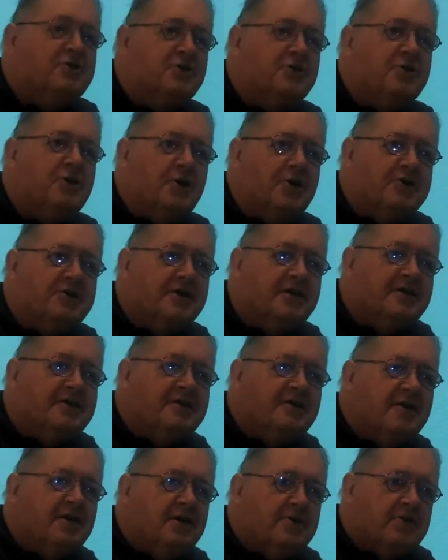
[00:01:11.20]
to Goethe
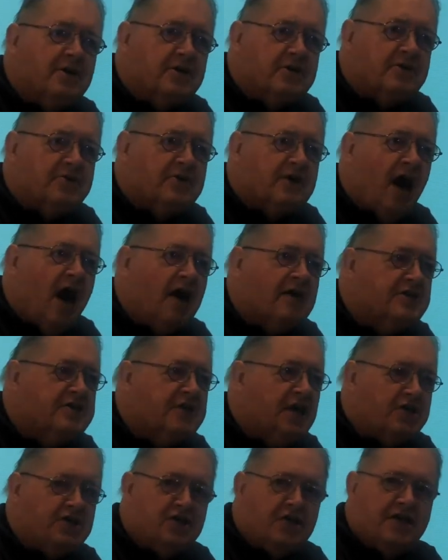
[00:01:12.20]
that
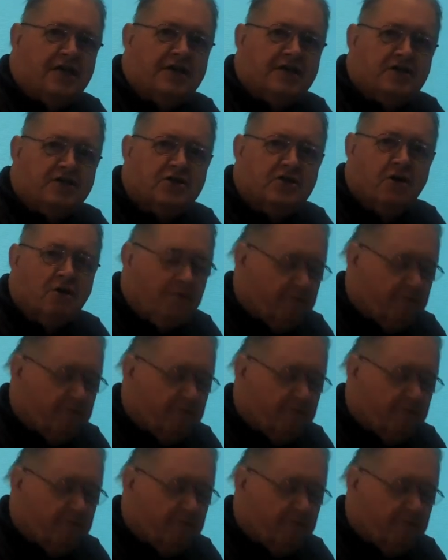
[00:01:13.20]
architecture is